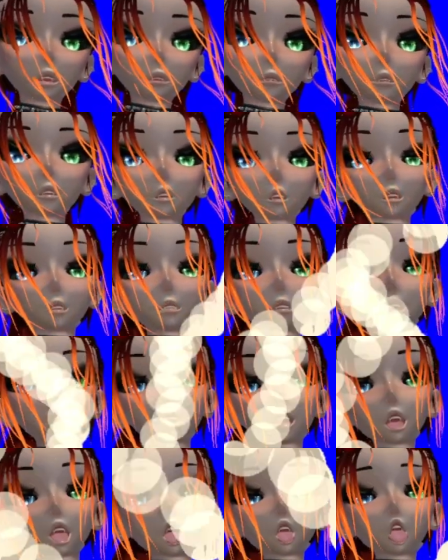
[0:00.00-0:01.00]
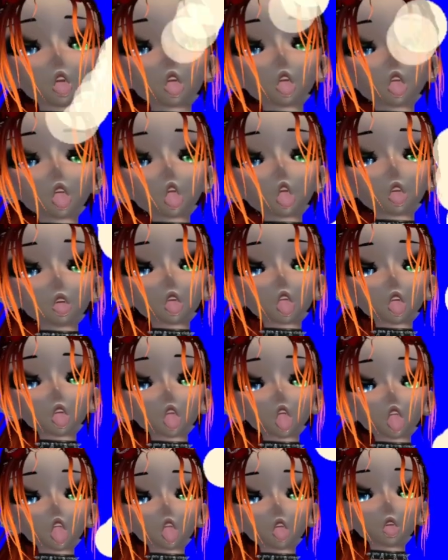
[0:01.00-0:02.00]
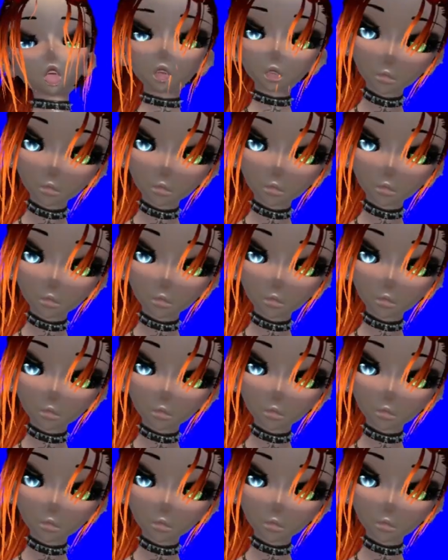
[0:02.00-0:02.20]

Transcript: the Mayo stream, guys. how's it